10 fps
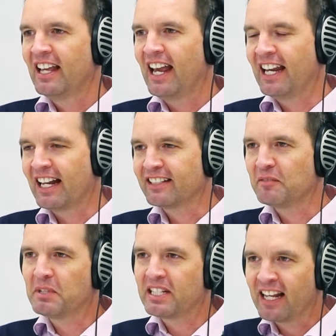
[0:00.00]
and ask
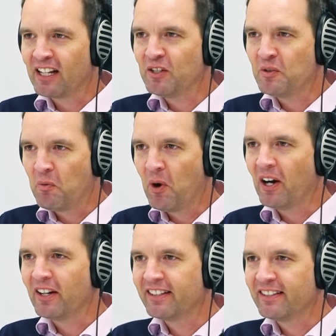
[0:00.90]
them to tell you
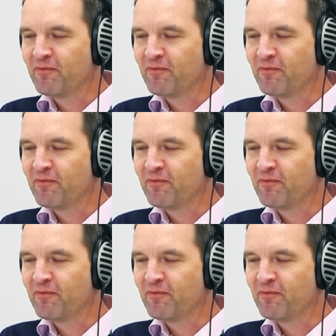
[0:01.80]
what